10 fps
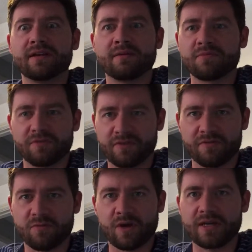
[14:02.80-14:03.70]
number of
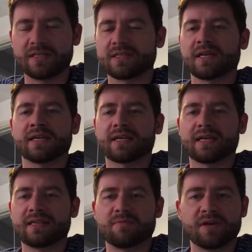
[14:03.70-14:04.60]
different ways and can
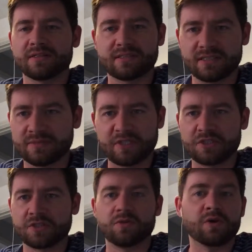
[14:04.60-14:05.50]
either be under
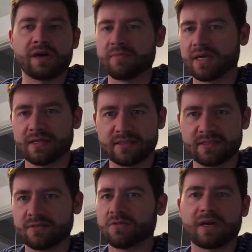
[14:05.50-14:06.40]
suspicion or can be
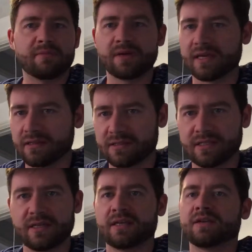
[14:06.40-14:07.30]
innocent or can be
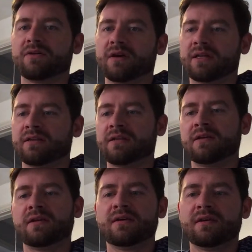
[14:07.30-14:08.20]
guilty, and
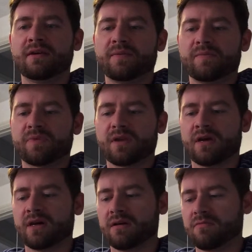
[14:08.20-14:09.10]

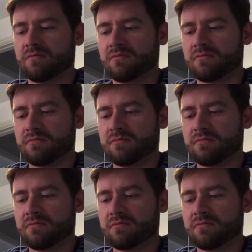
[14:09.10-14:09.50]
um,